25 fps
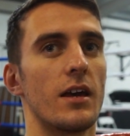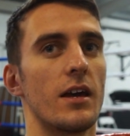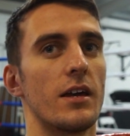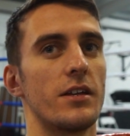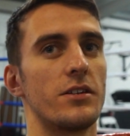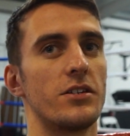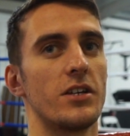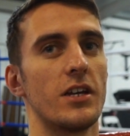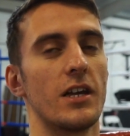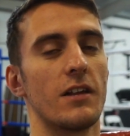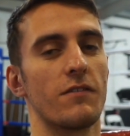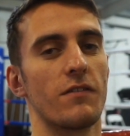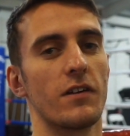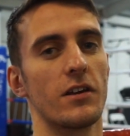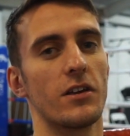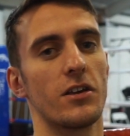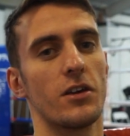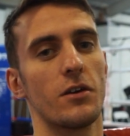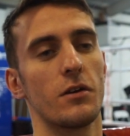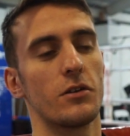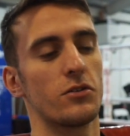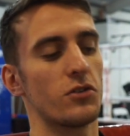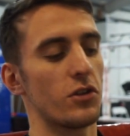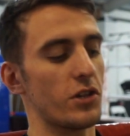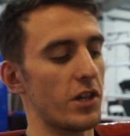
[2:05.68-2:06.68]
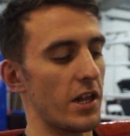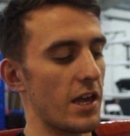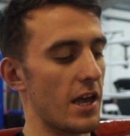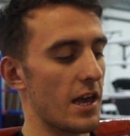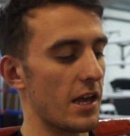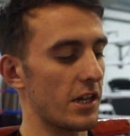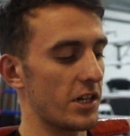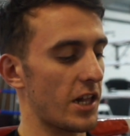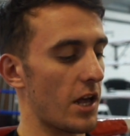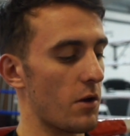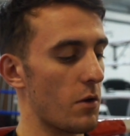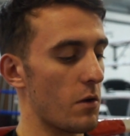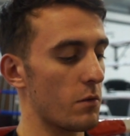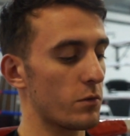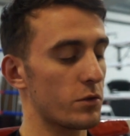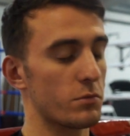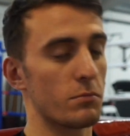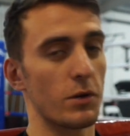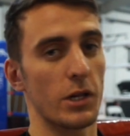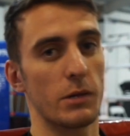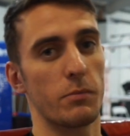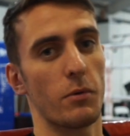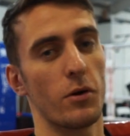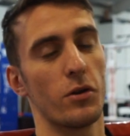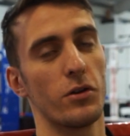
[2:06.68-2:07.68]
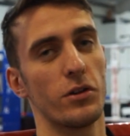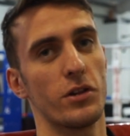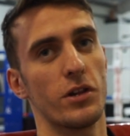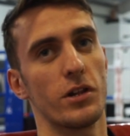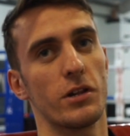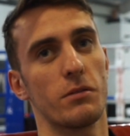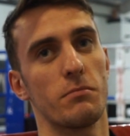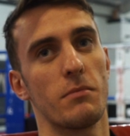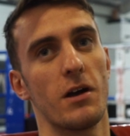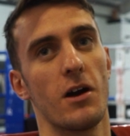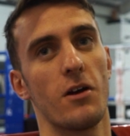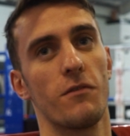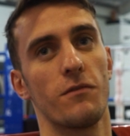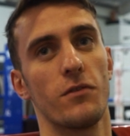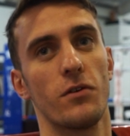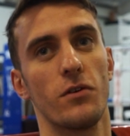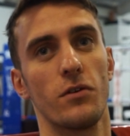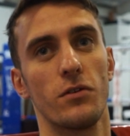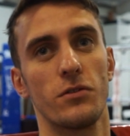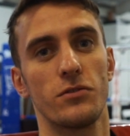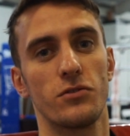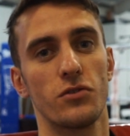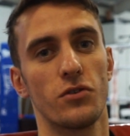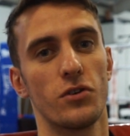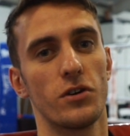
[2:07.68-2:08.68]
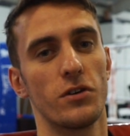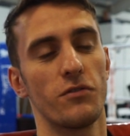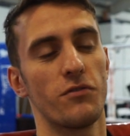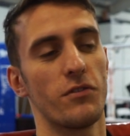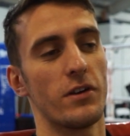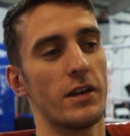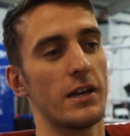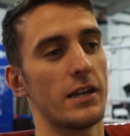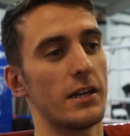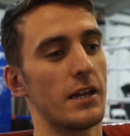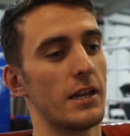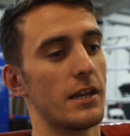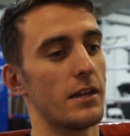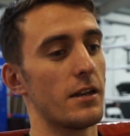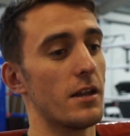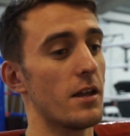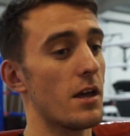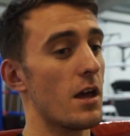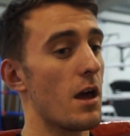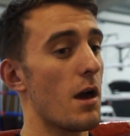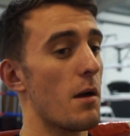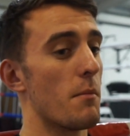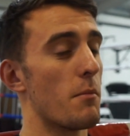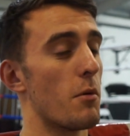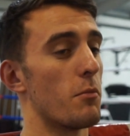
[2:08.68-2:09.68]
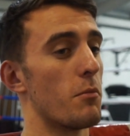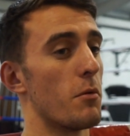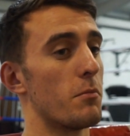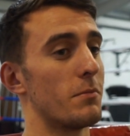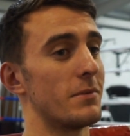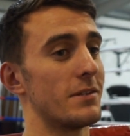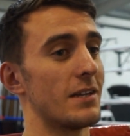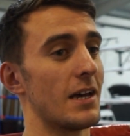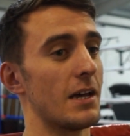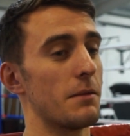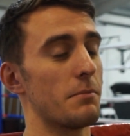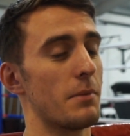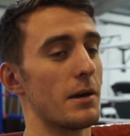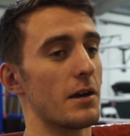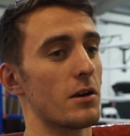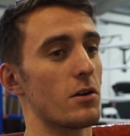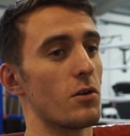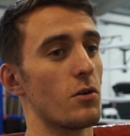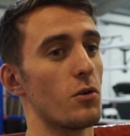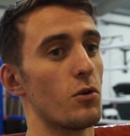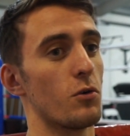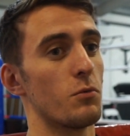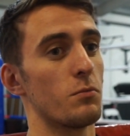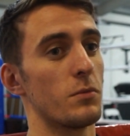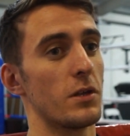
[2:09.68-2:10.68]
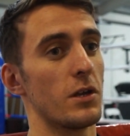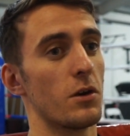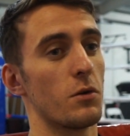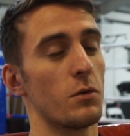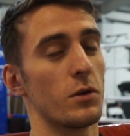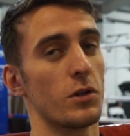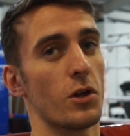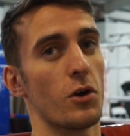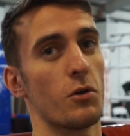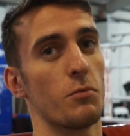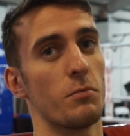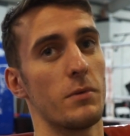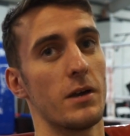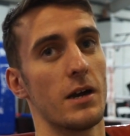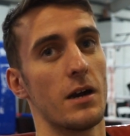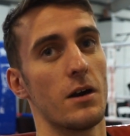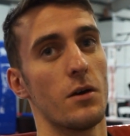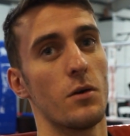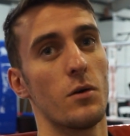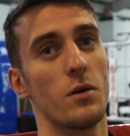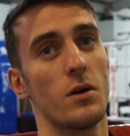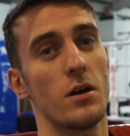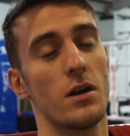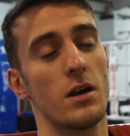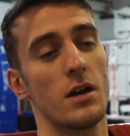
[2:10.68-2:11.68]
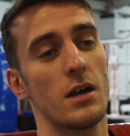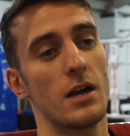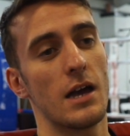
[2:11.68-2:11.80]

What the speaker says: Yeah. Cheers, thank you. And just a shout out to my sponsors, Melville Joinery, and then my mum and dad back home, they always help me out,